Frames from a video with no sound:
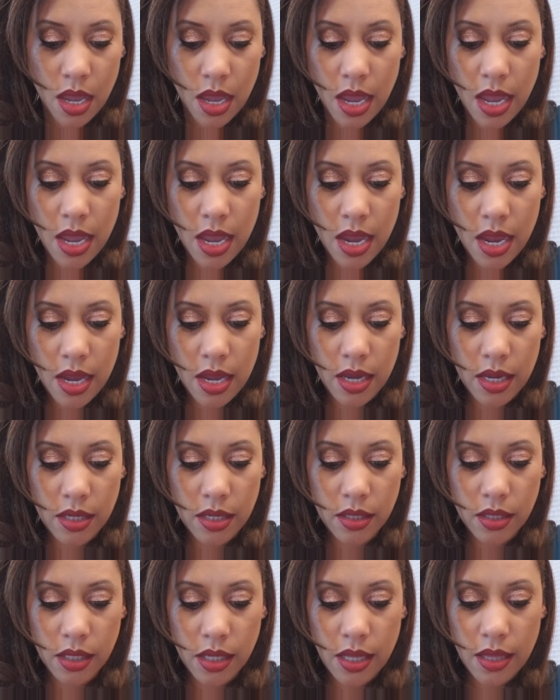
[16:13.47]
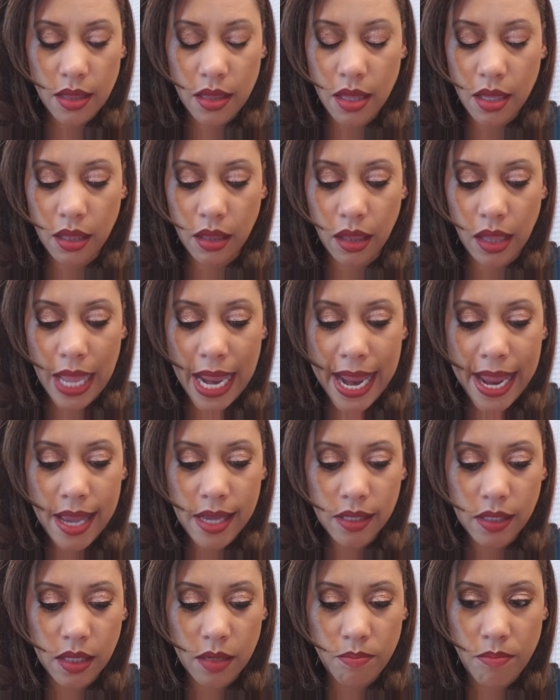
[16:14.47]
And the
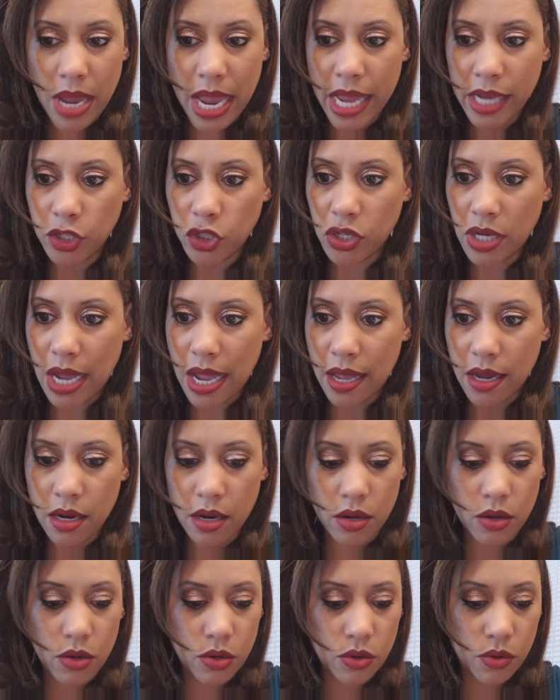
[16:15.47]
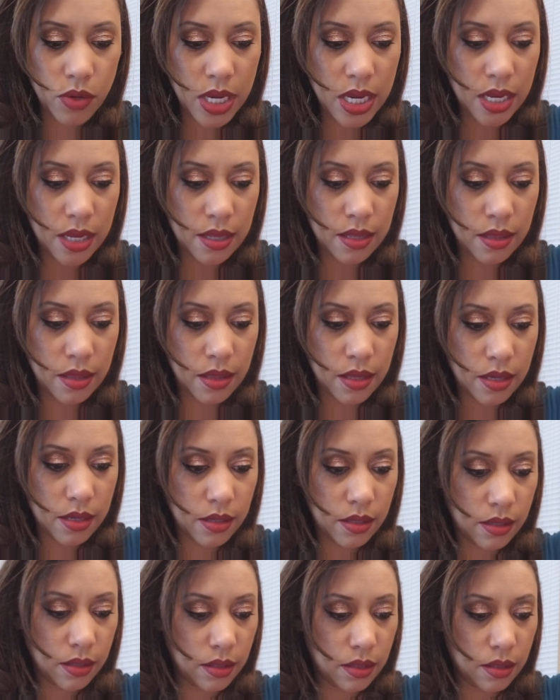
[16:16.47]
last matte shadow in
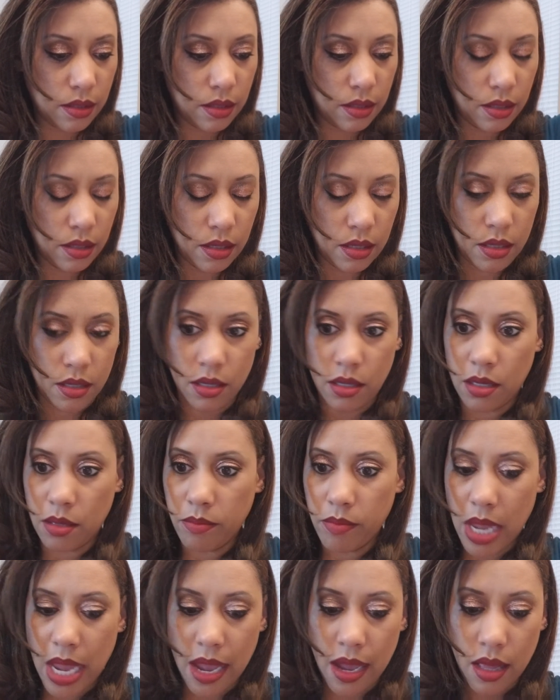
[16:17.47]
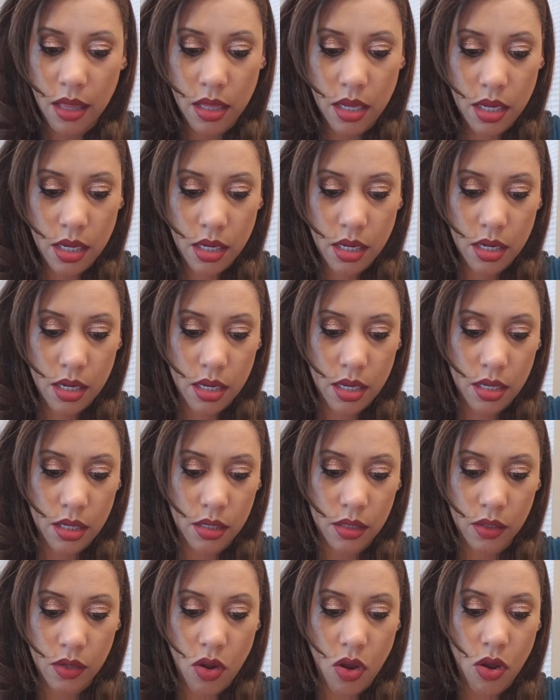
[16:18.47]
this palette
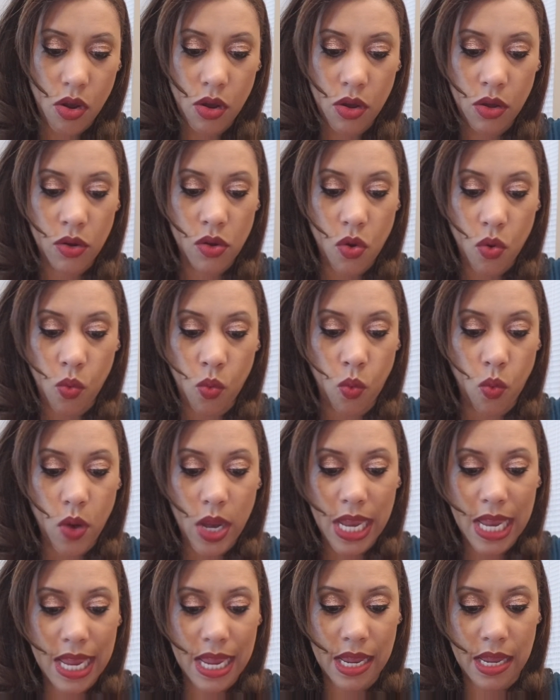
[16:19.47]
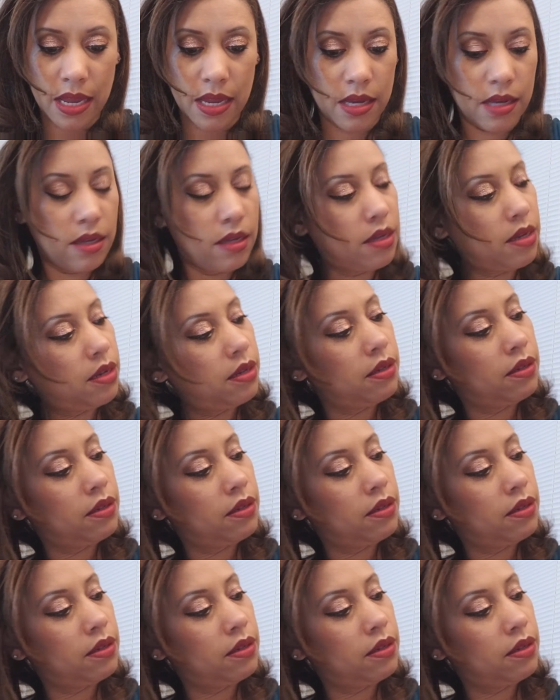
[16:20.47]
is called Weekend.